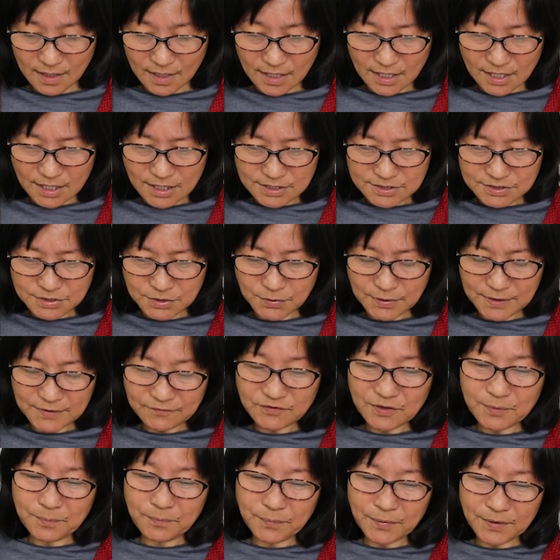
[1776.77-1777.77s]
So if
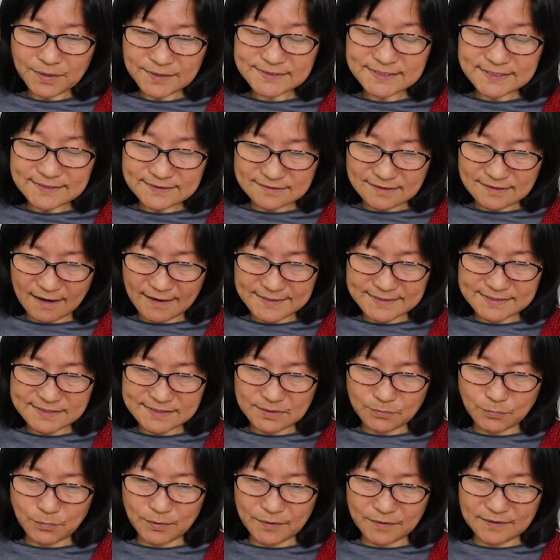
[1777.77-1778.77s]
the person dies
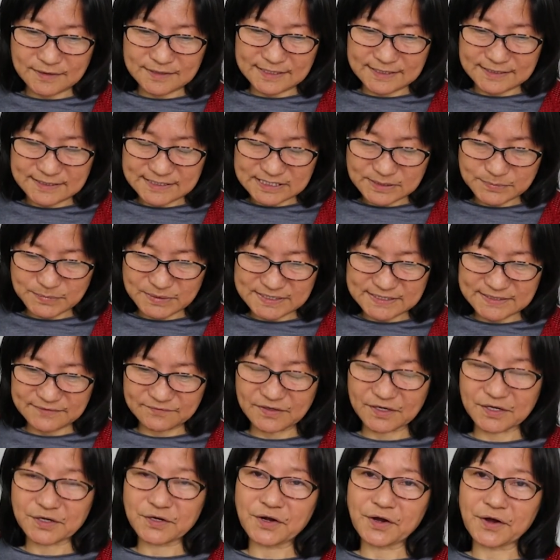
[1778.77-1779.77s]
in a
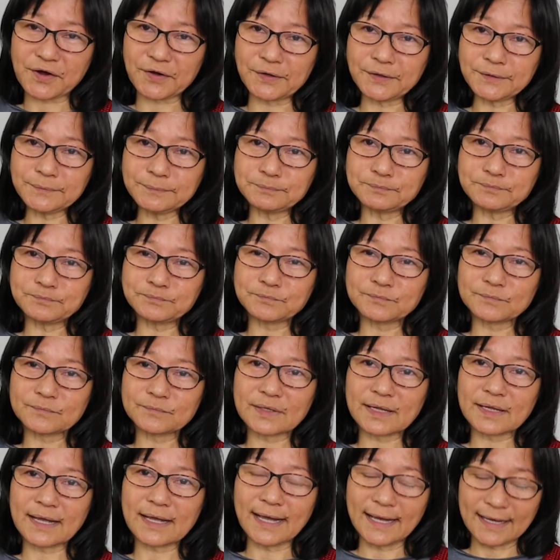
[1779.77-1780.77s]
specific year,
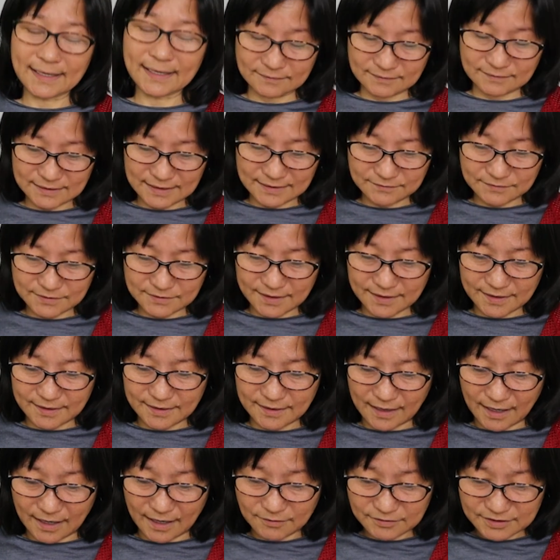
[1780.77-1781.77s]
and then the
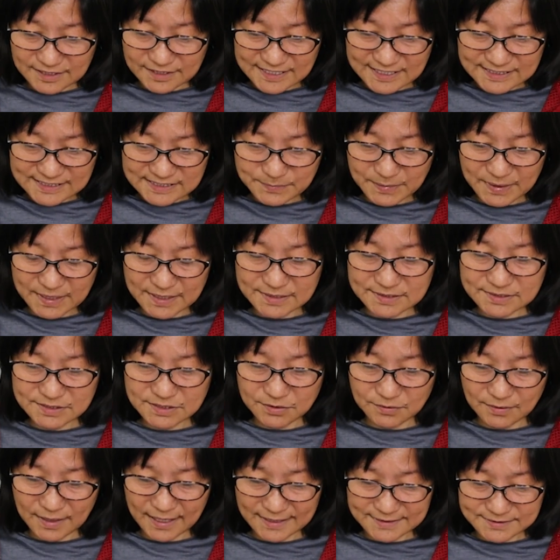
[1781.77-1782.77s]
RDSP
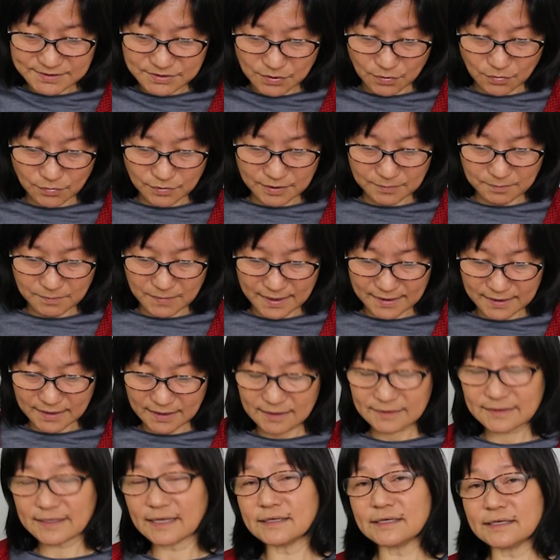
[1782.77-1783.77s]
still has all the
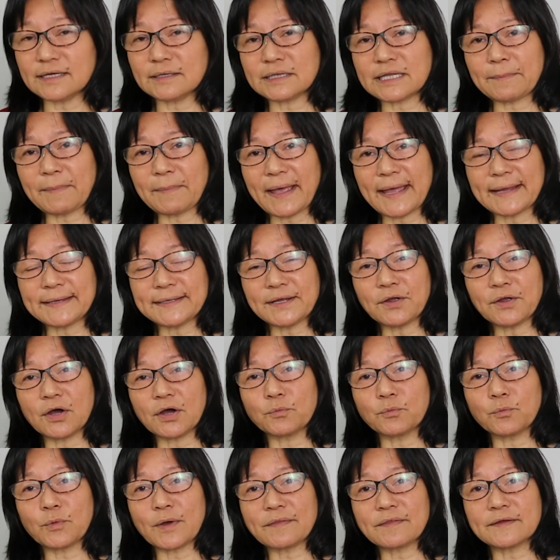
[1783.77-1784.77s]
money. Then it depending
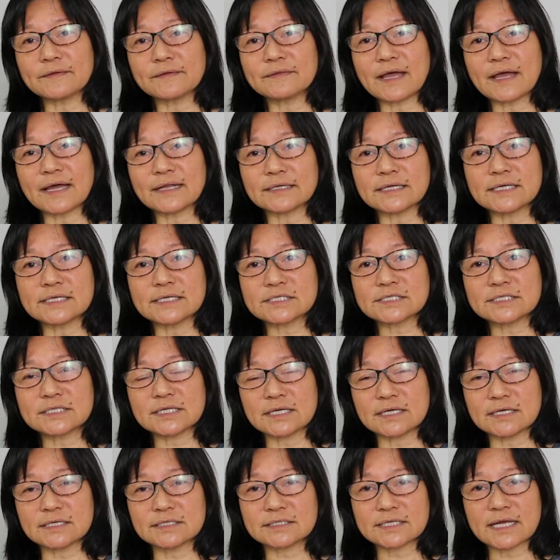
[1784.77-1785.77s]
on whether that is
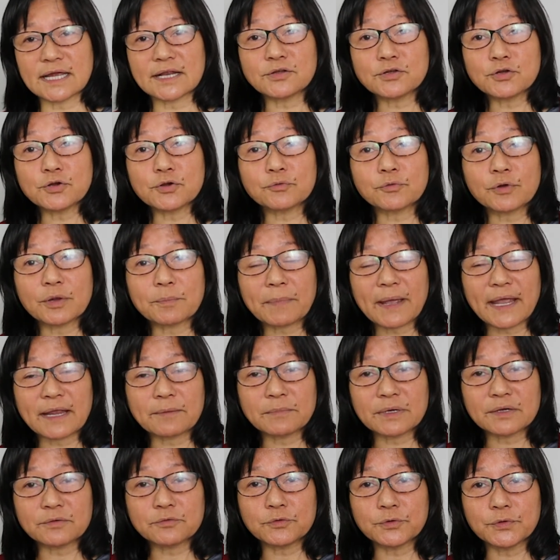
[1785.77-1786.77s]
the 10-year
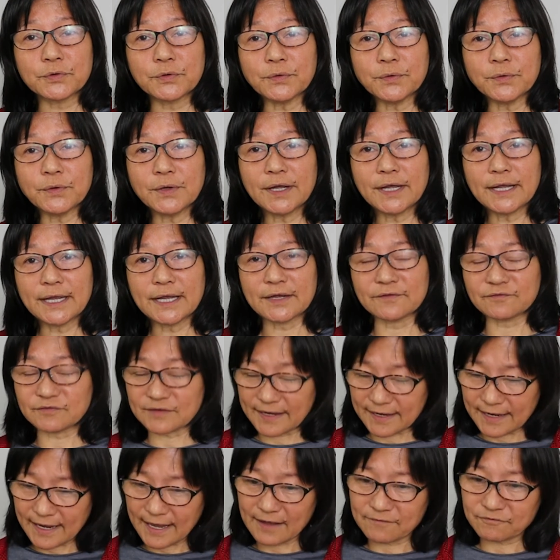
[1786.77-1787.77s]
repayment rule. If
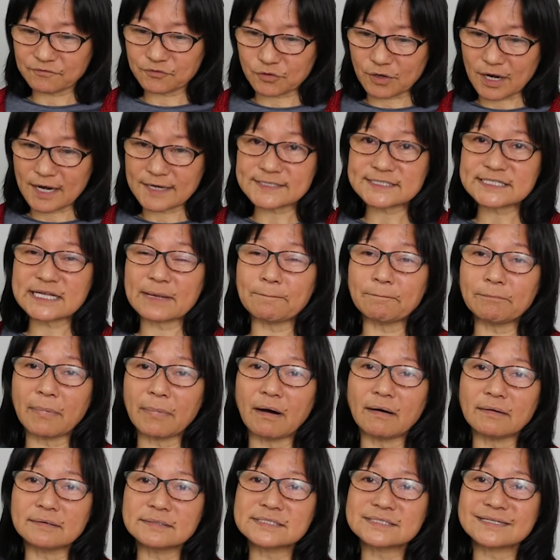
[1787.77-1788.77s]
they have grants and
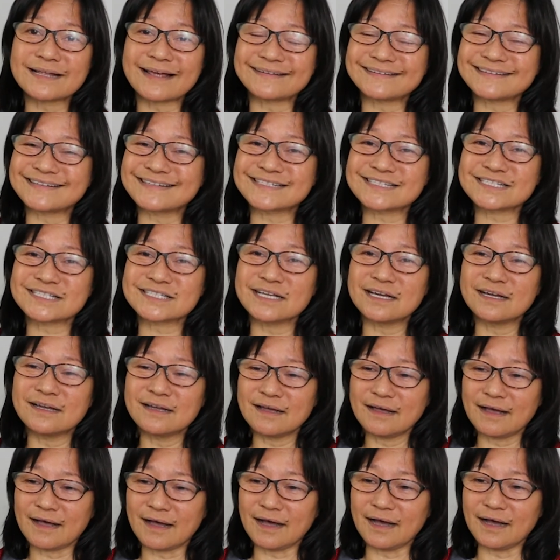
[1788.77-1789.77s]
bonds that
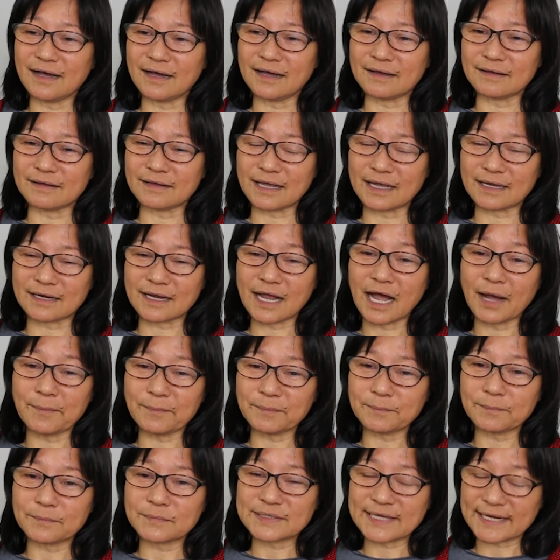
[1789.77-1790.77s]

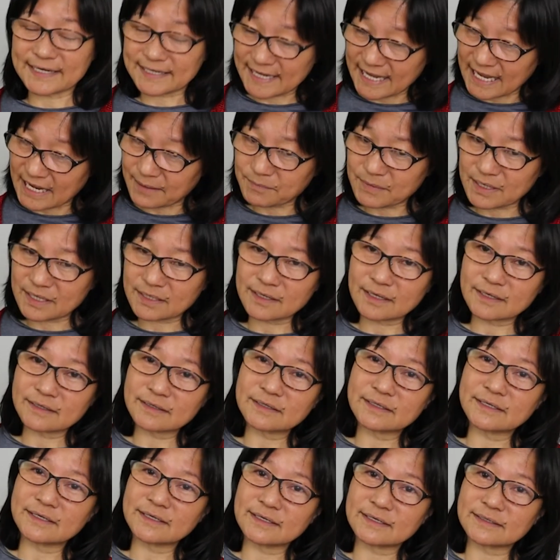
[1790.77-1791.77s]
that came in
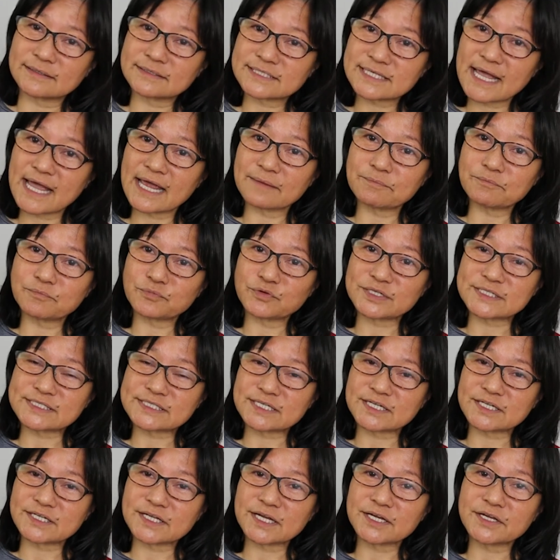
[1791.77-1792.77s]
the 10
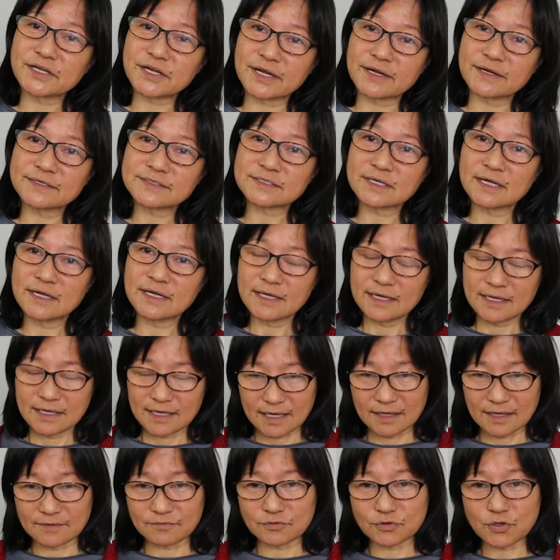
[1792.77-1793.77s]
preceding years,
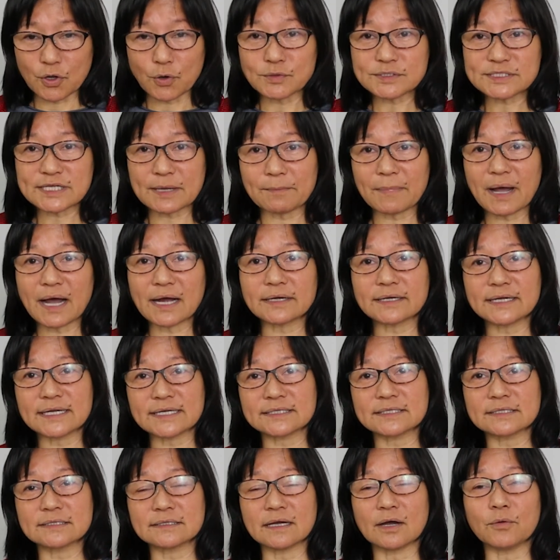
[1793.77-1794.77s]
and those amount
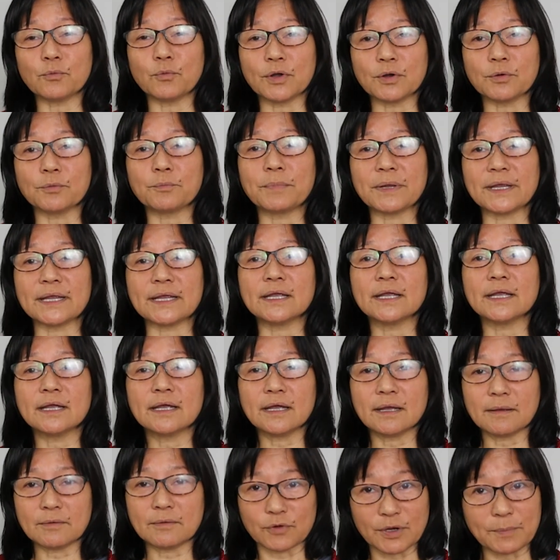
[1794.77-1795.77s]
will be
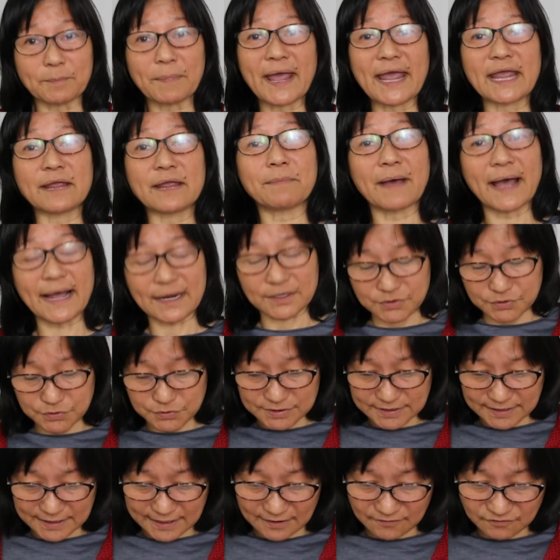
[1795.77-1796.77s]
repaid back to
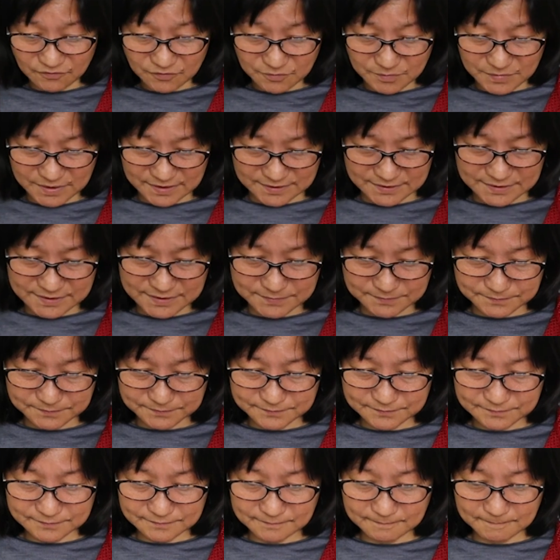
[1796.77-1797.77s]
the government.
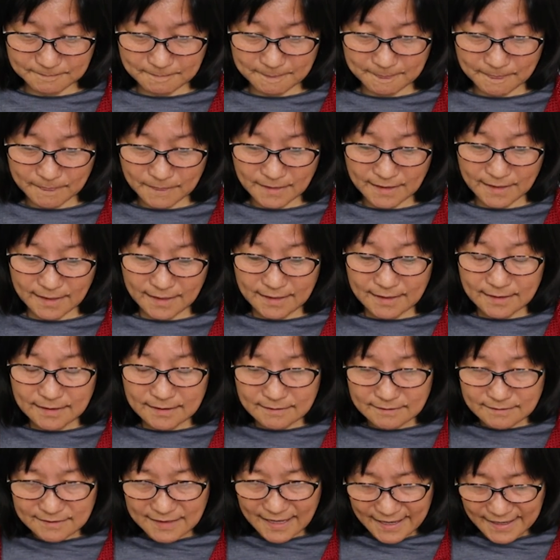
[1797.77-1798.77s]

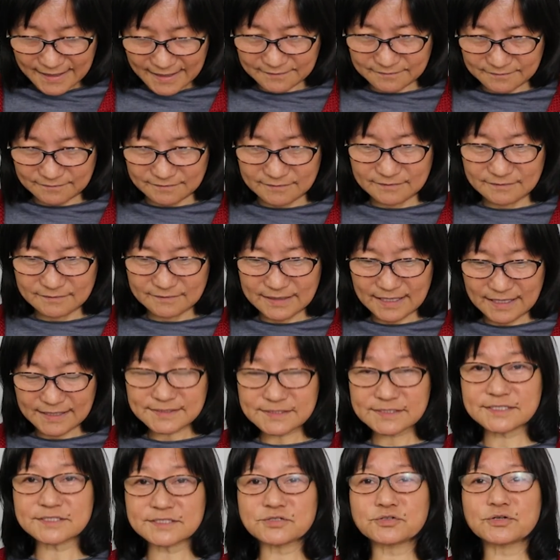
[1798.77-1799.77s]
Then
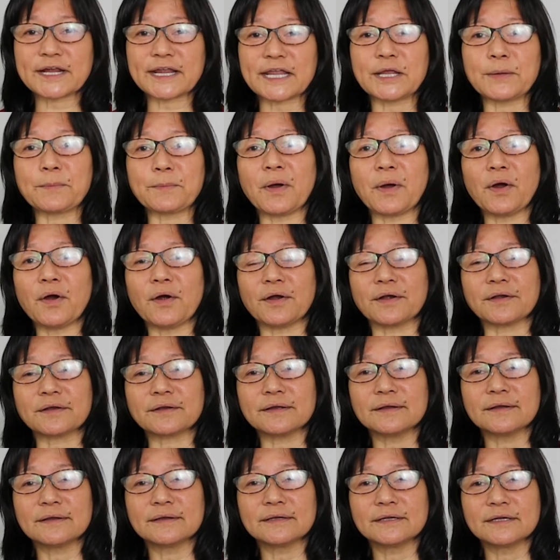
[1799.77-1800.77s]
that's the tricky part.
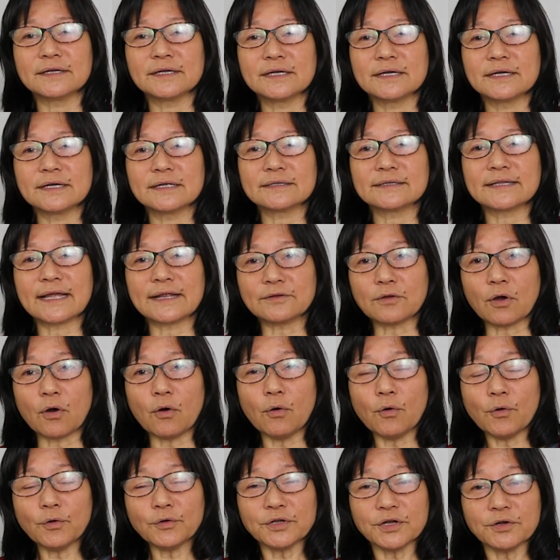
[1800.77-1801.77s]
That
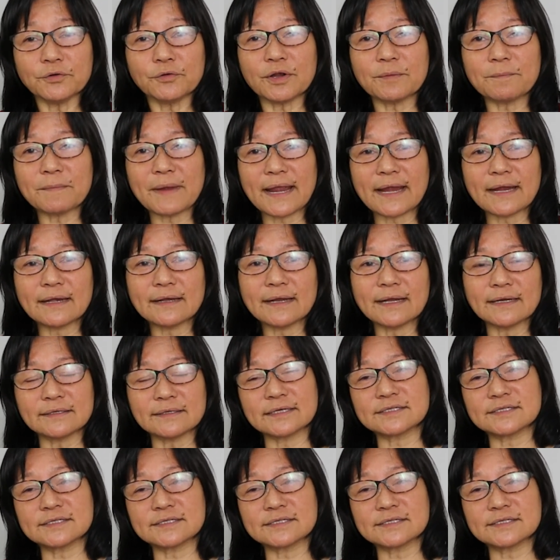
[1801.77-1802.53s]
all the remaining, there's